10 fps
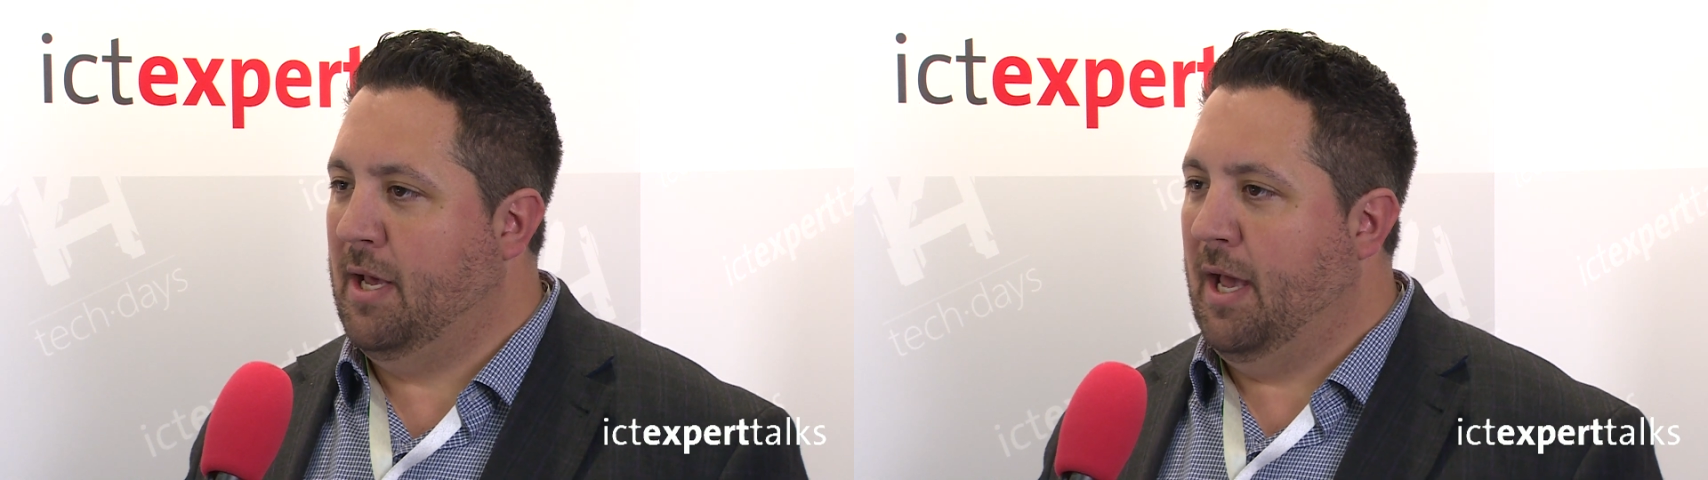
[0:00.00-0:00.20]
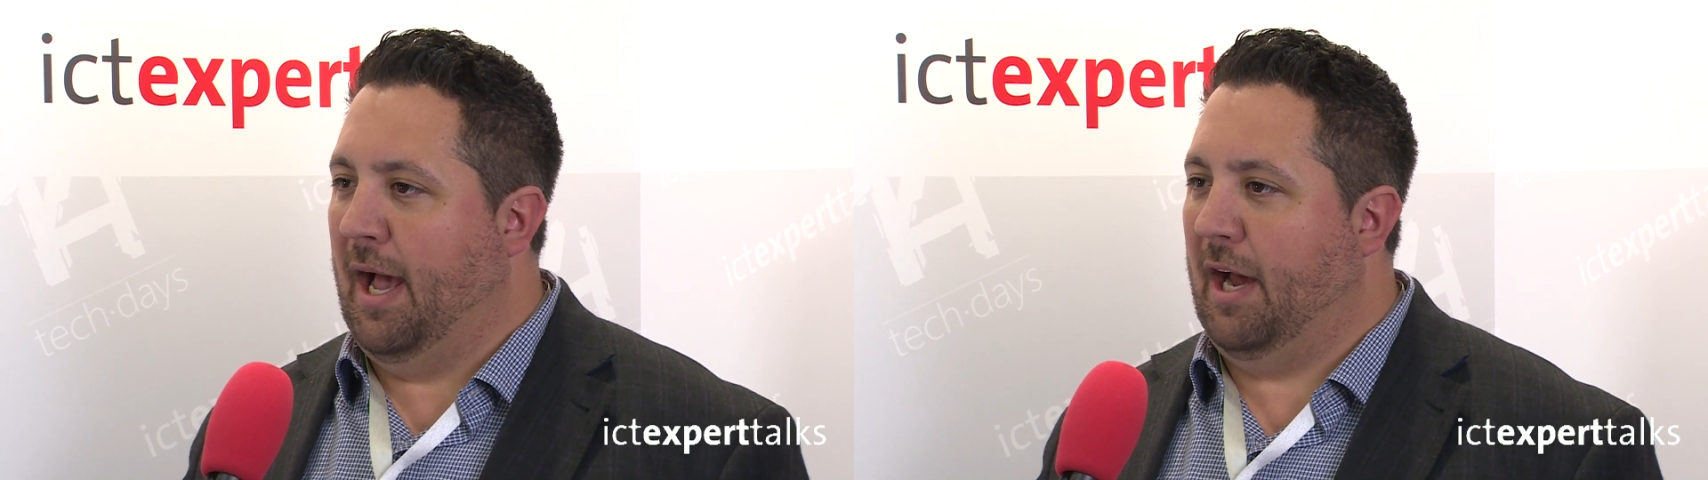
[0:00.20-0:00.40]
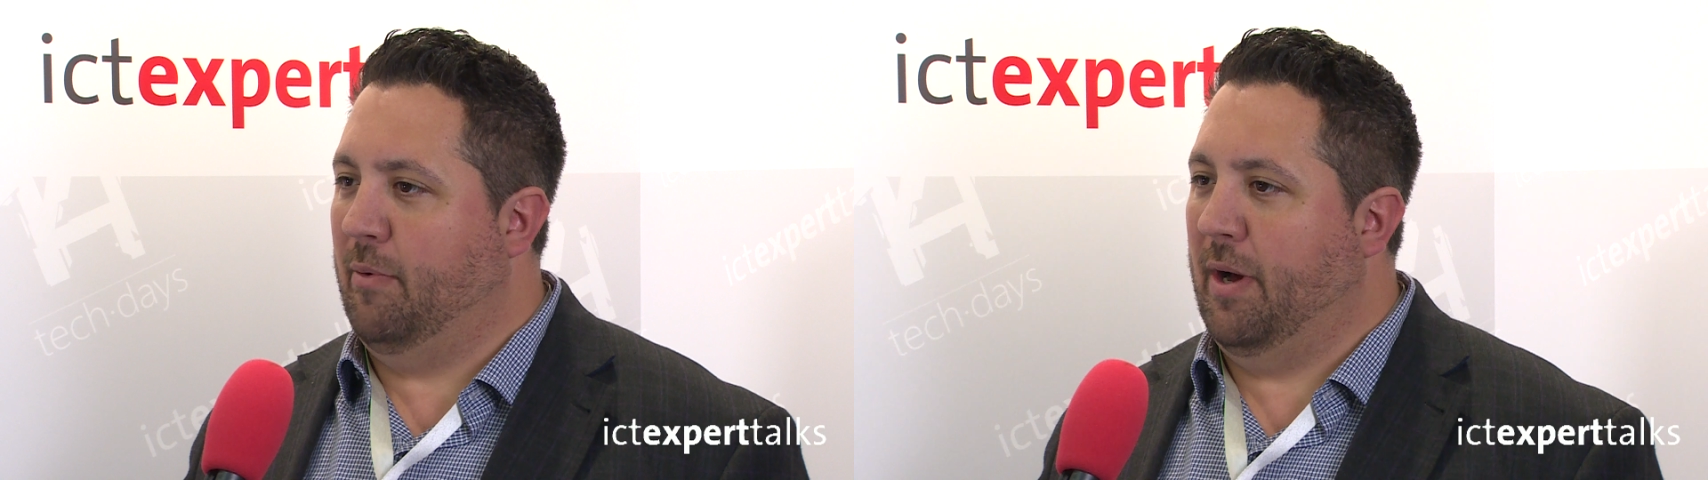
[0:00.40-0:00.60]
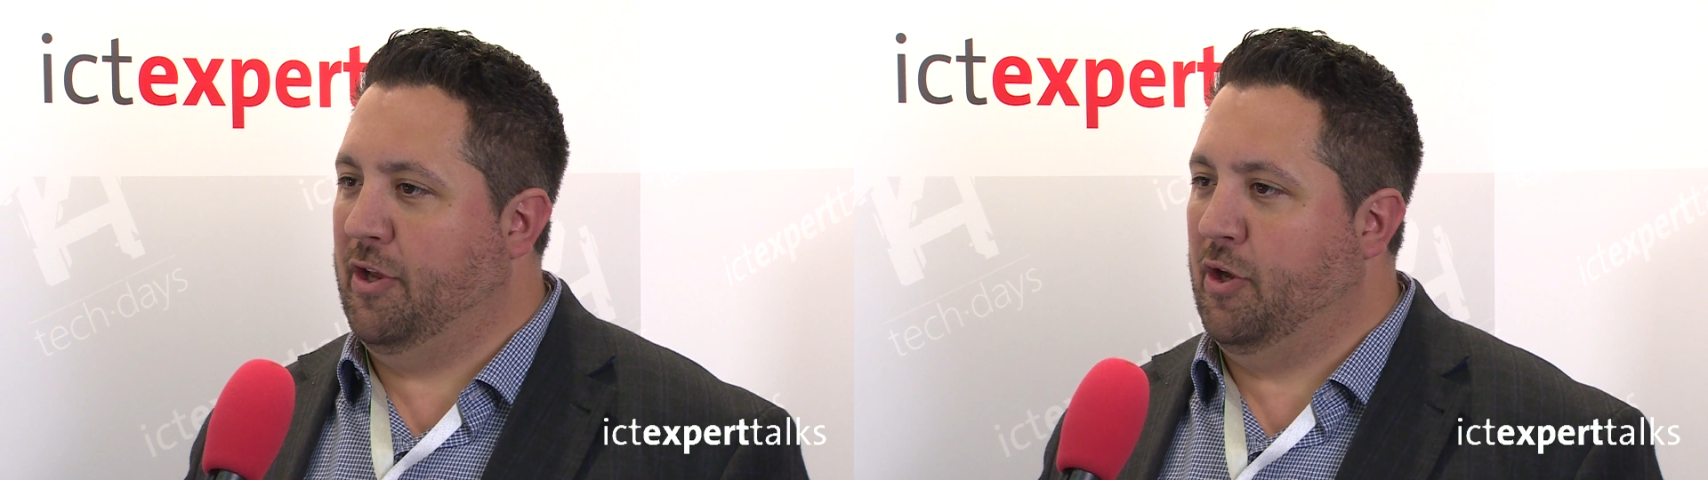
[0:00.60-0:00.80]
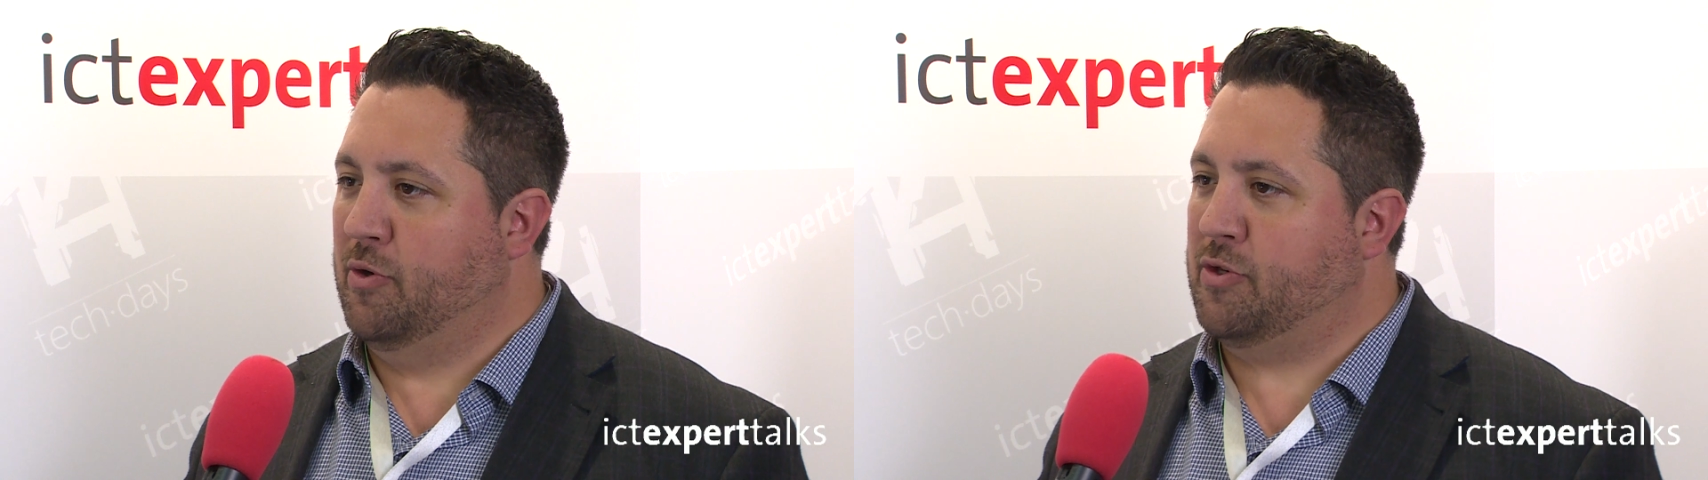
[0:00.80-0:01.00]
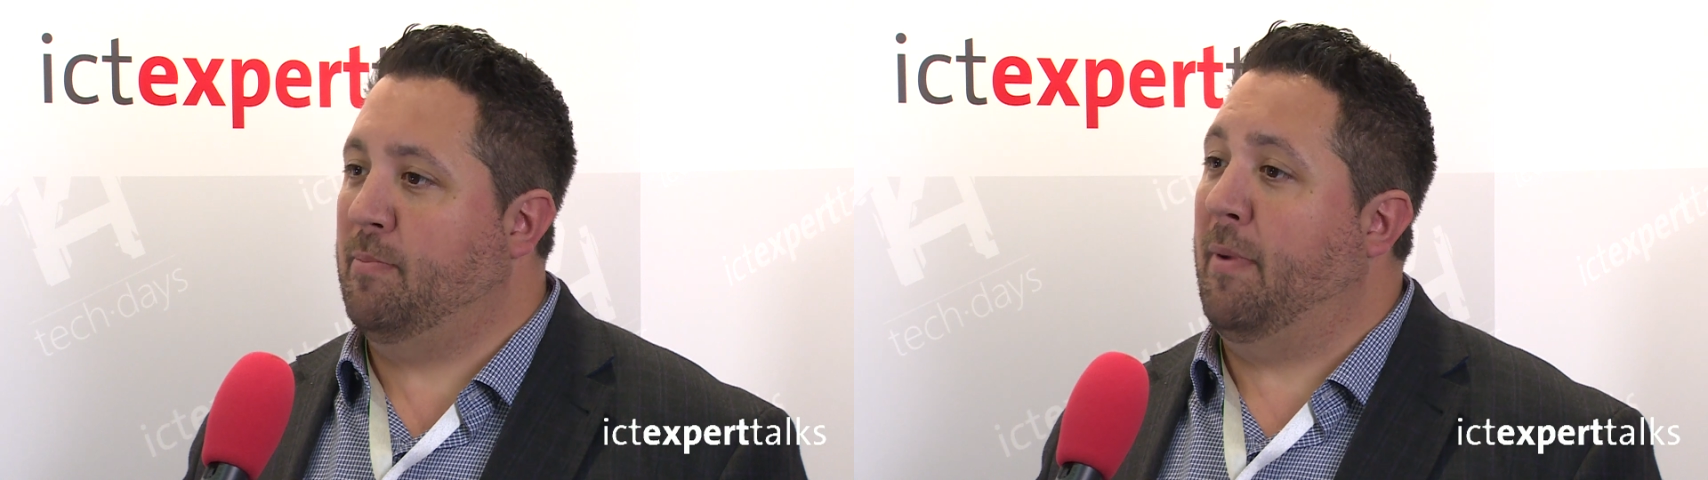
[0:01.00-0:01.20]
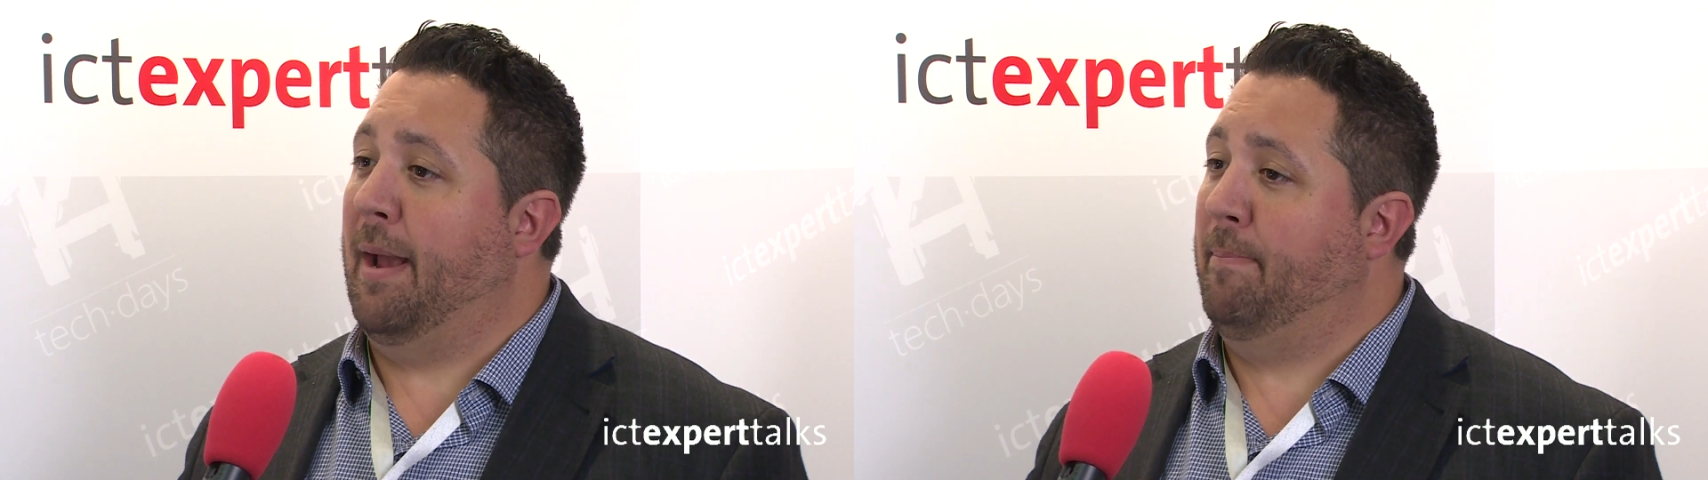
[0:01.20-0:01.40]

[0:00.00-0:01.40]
how do I use my